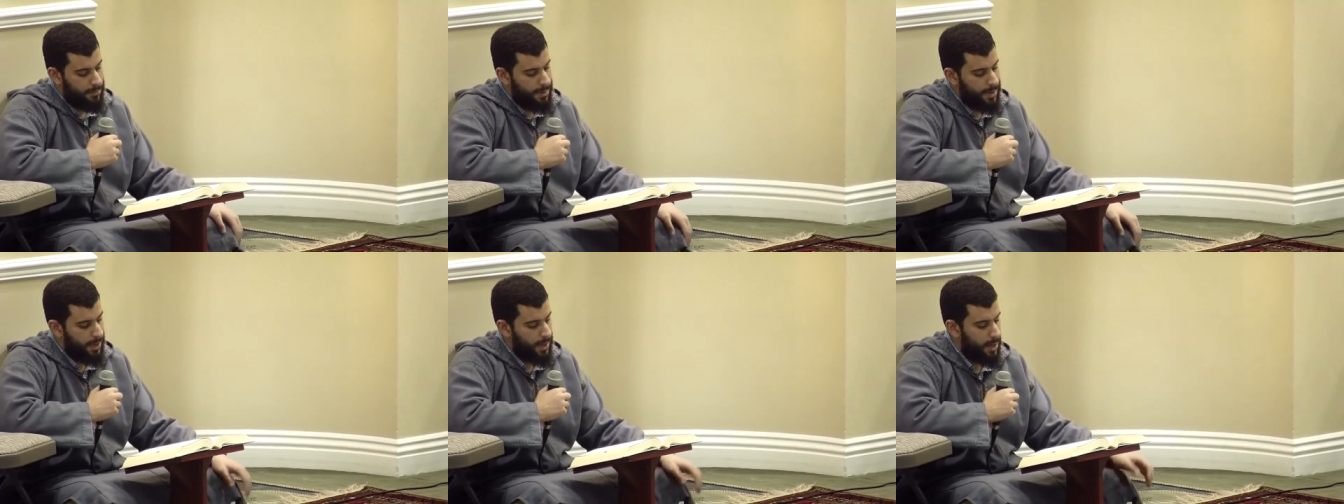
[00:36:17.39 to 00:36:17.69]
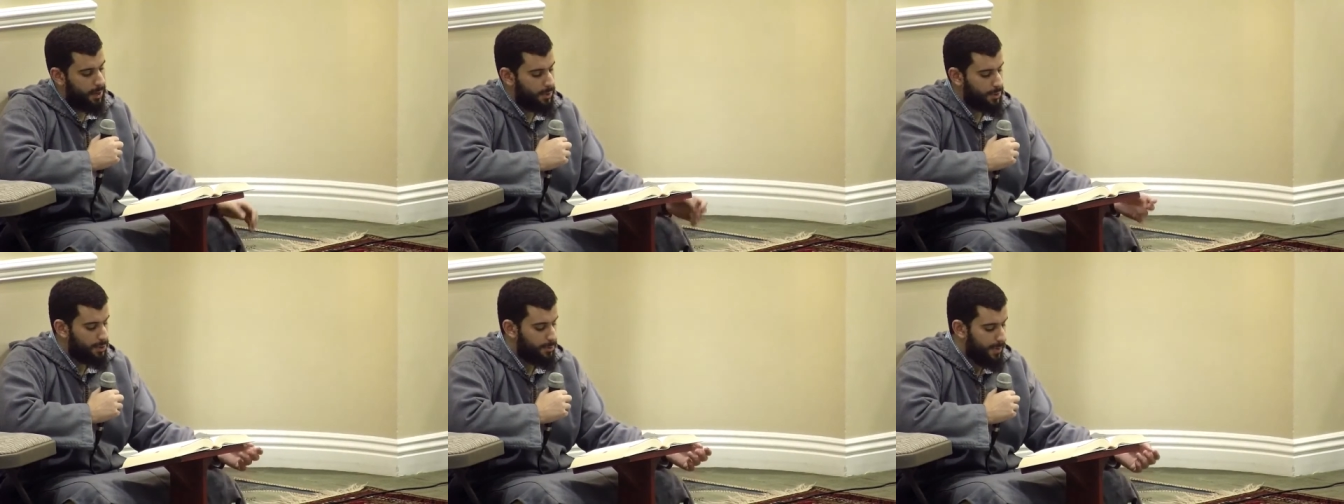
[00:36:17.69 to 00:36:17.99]
May
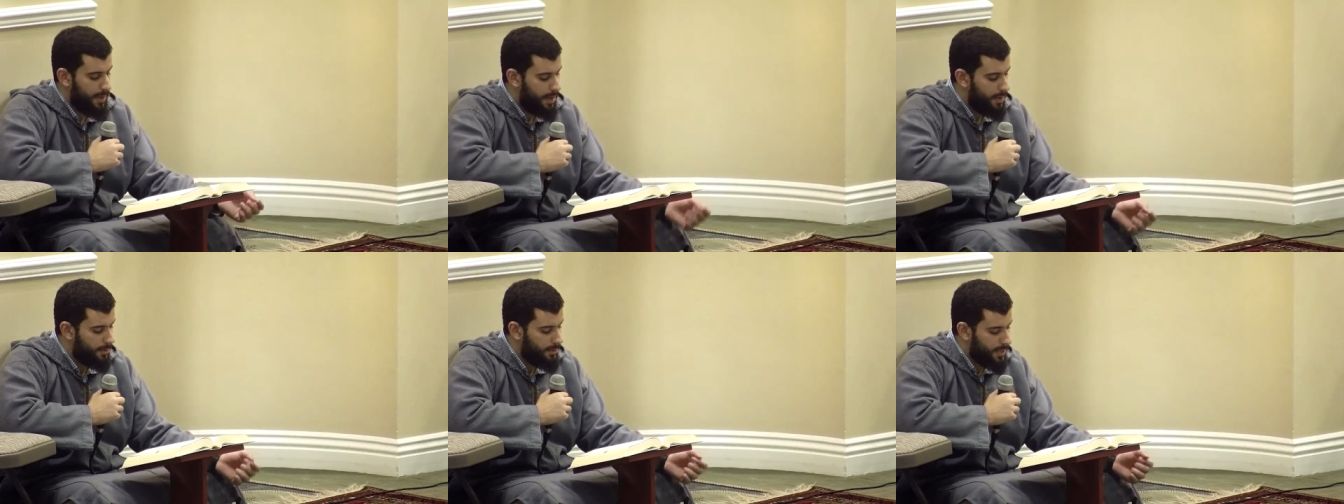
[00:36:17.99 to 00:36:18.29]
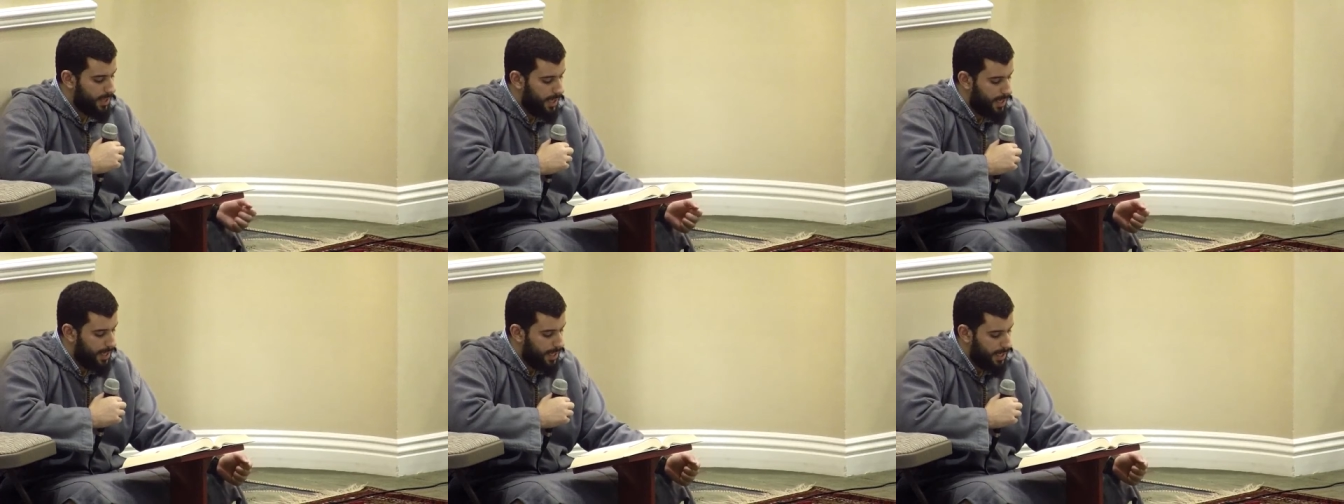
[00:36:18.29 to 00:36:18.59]
Allah subhanahu
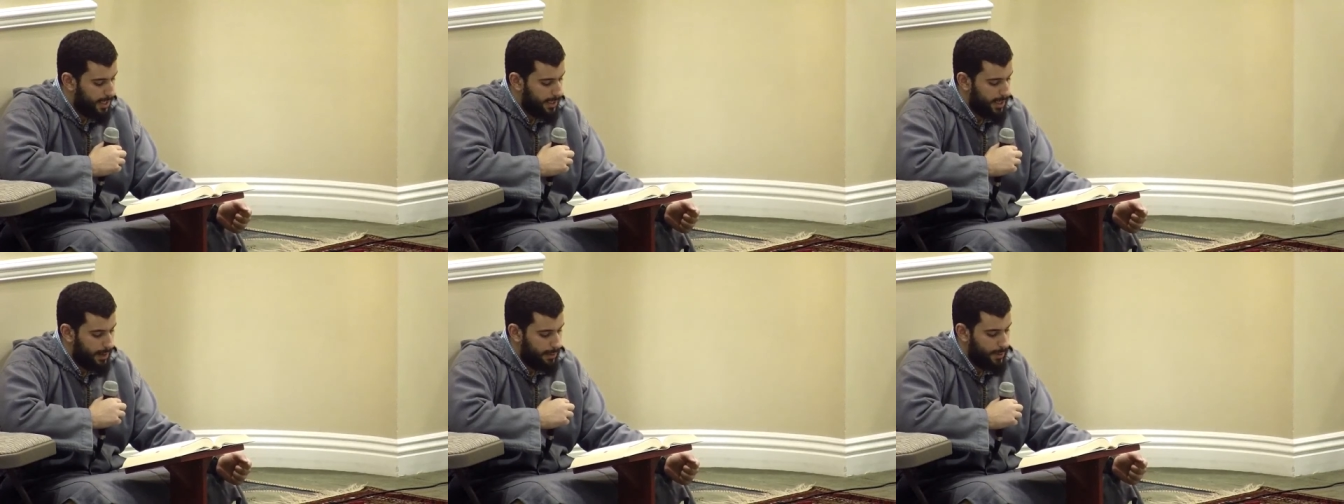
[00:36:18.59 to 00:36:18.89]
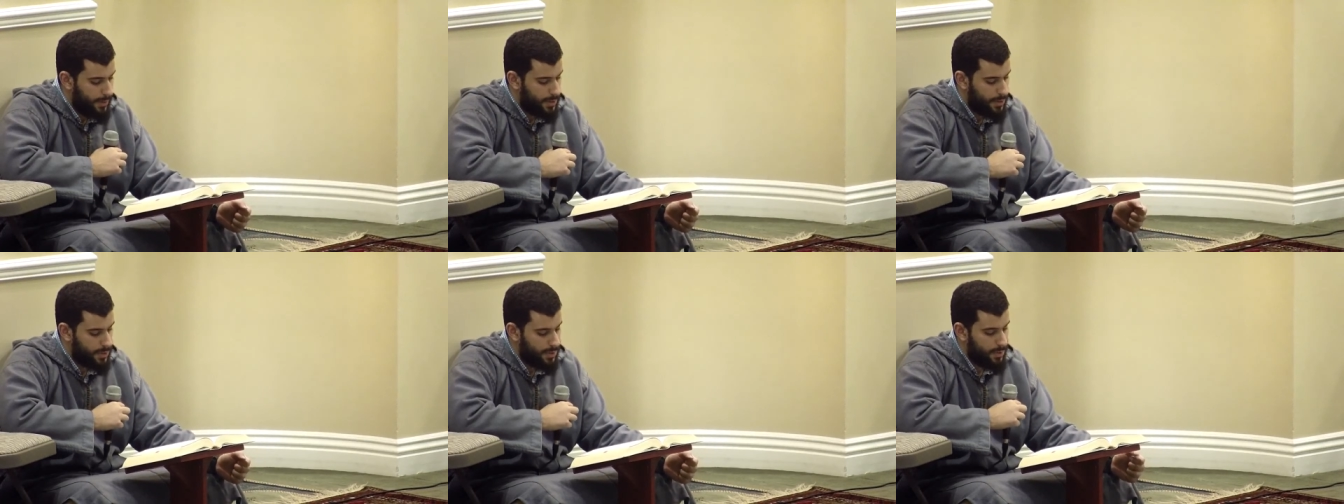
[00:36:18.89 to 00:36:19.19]
wa ta'ala
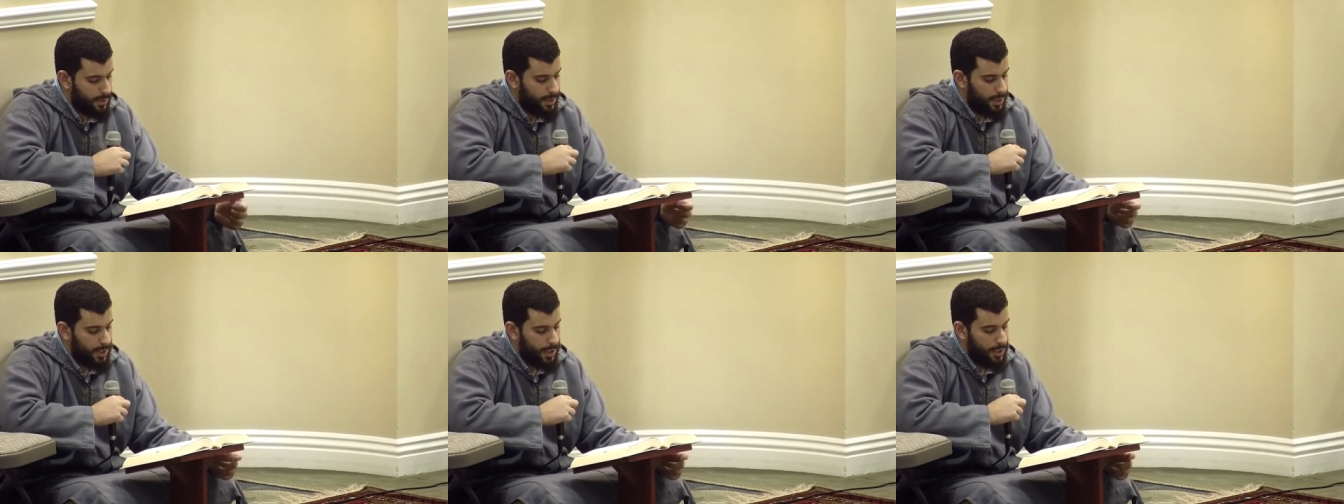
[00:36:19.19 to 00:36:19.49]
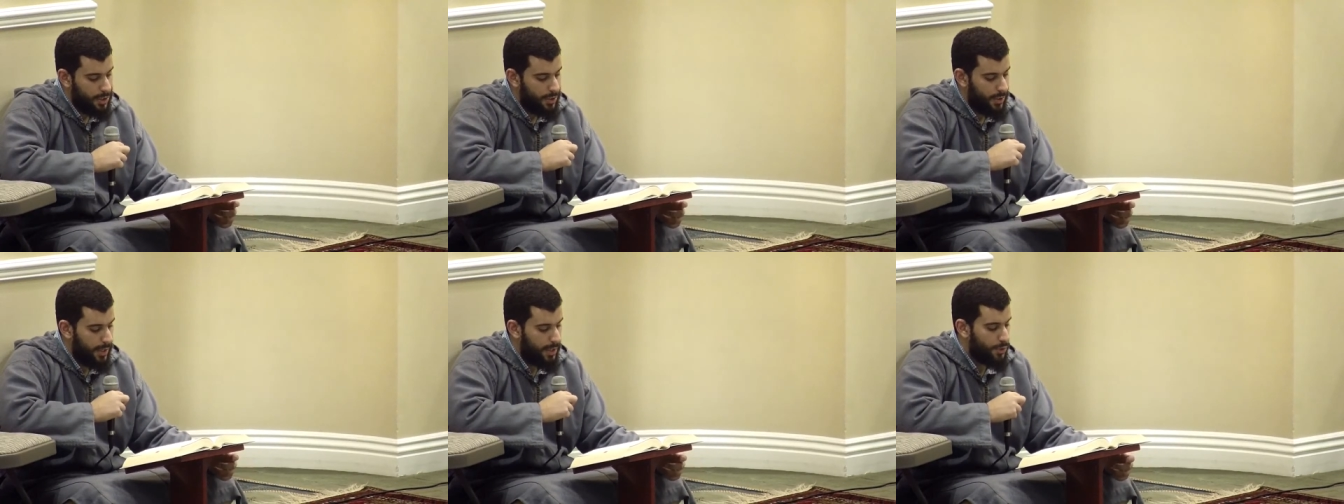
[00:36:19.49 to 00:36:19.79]
allow us
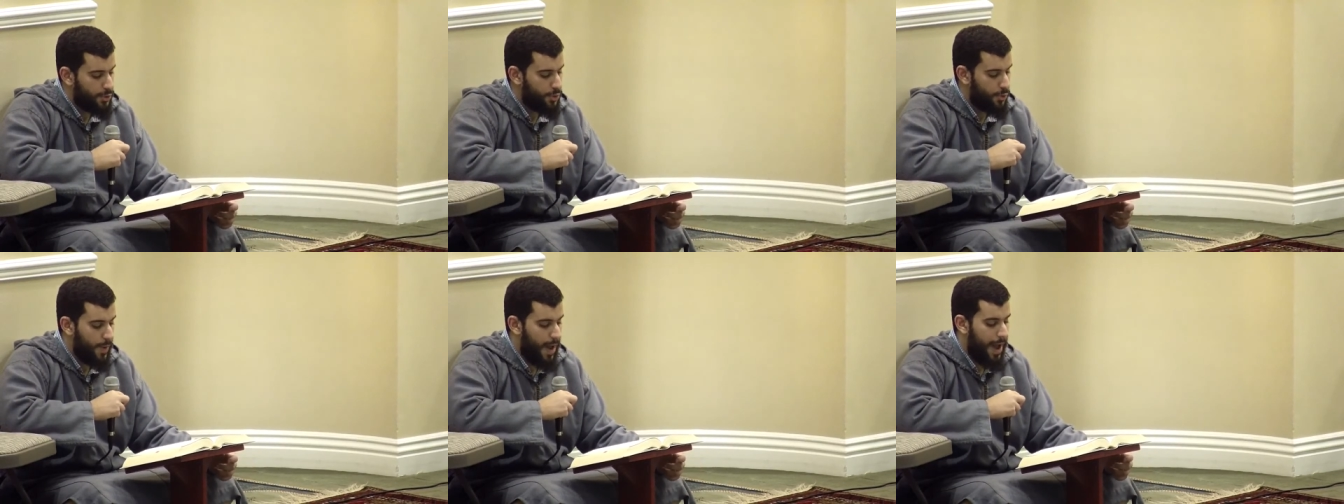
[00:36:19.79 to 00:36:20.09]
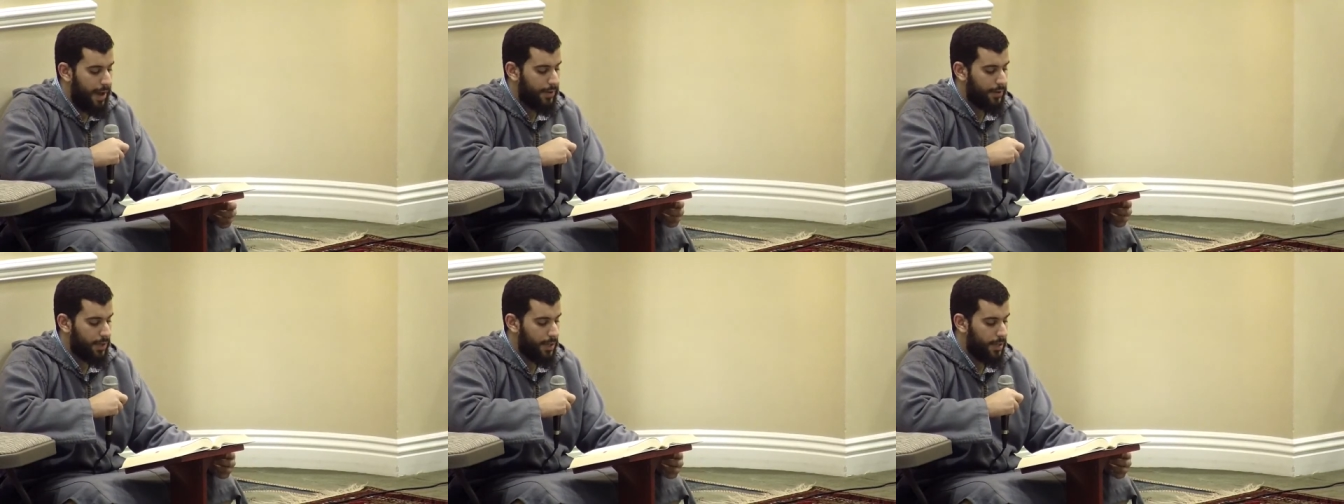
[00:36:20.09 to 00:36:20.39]
to
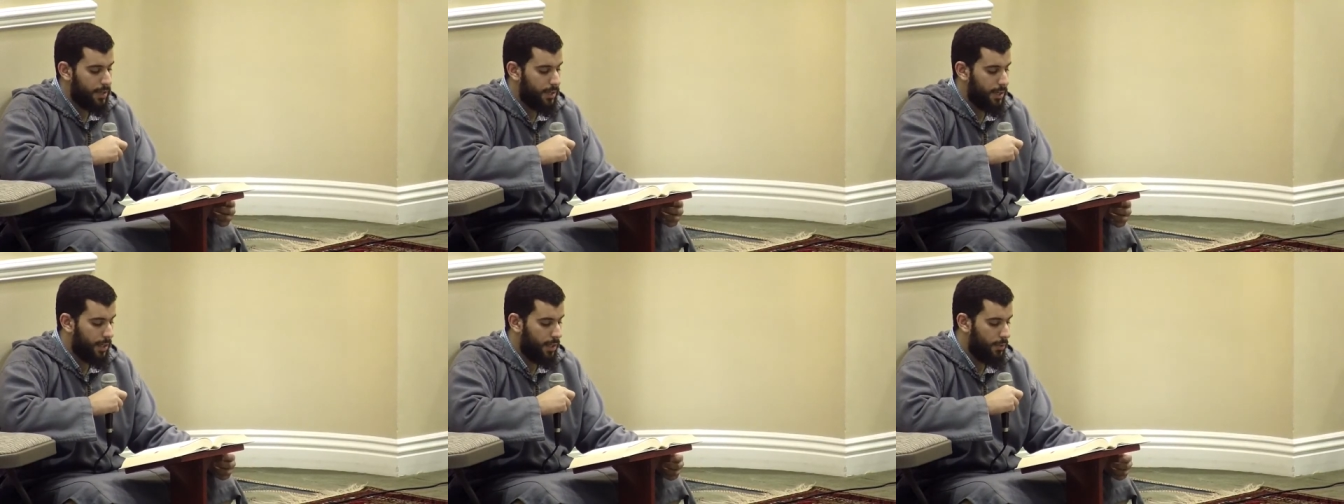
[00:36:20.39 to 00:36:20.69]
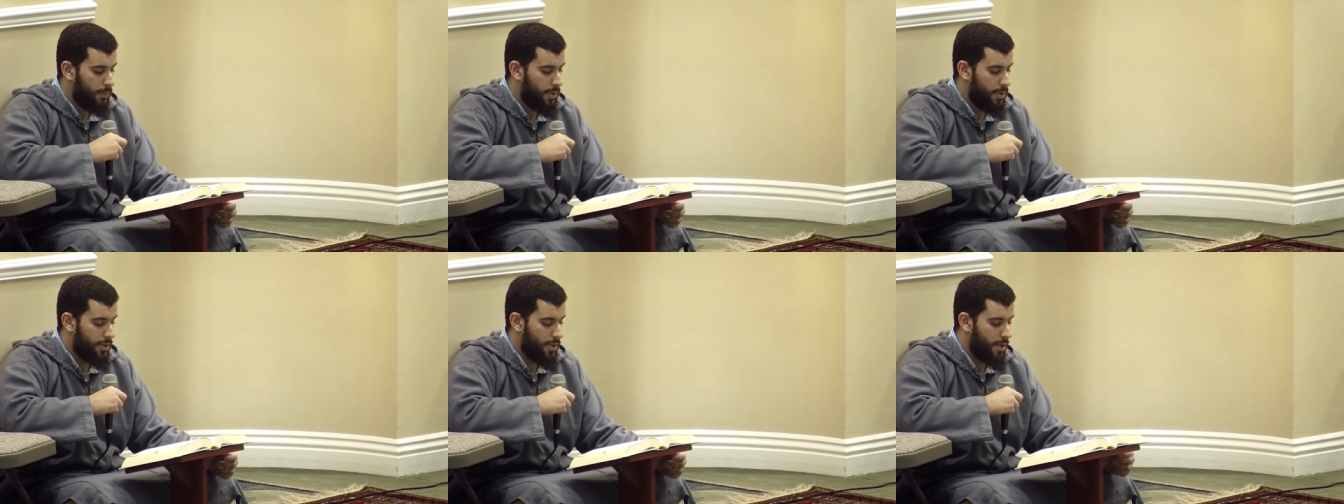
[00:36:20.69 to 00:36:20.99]
interact and
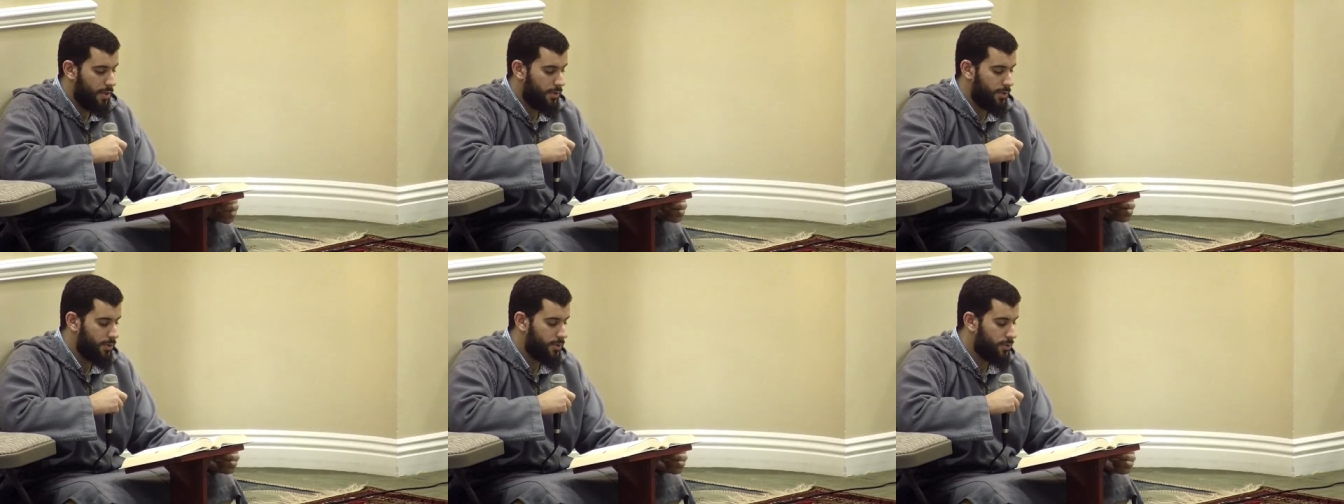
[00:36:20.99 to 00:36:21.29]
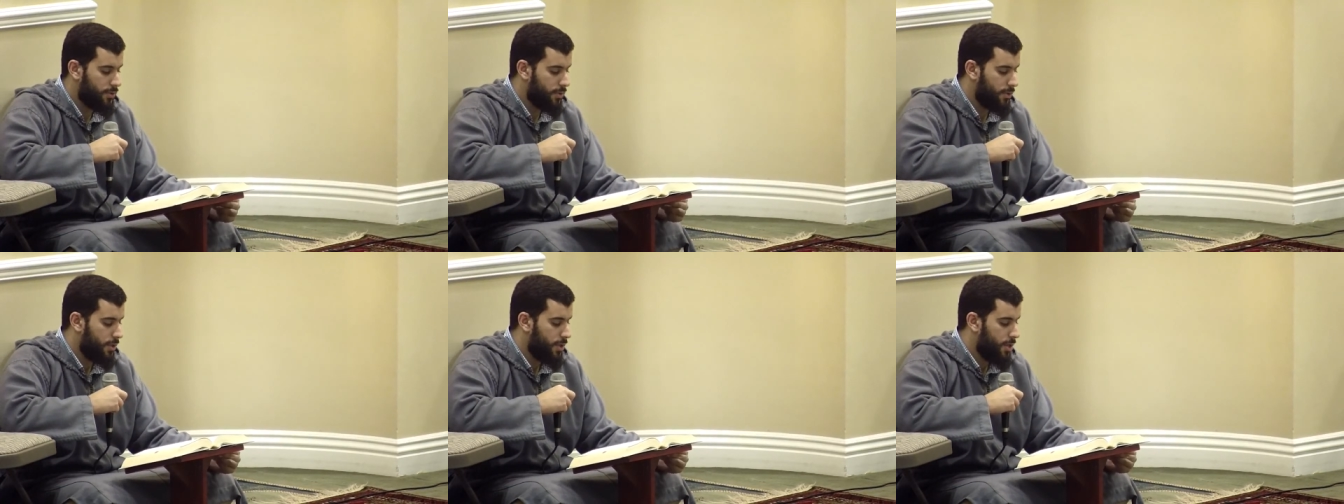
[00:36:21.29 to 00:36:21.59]
deal with
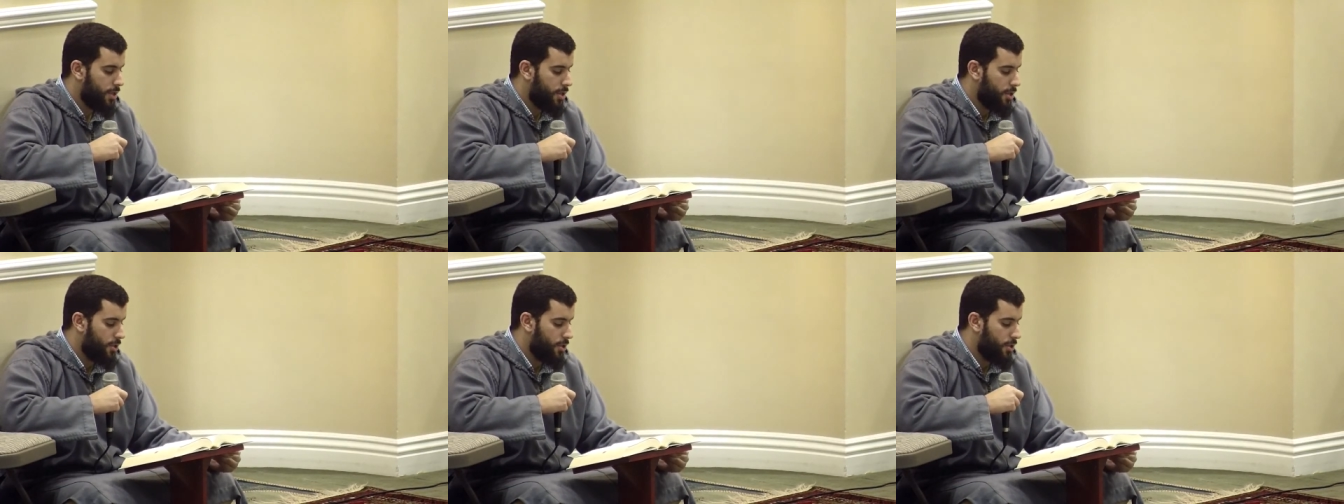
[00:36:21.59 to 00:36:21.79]
others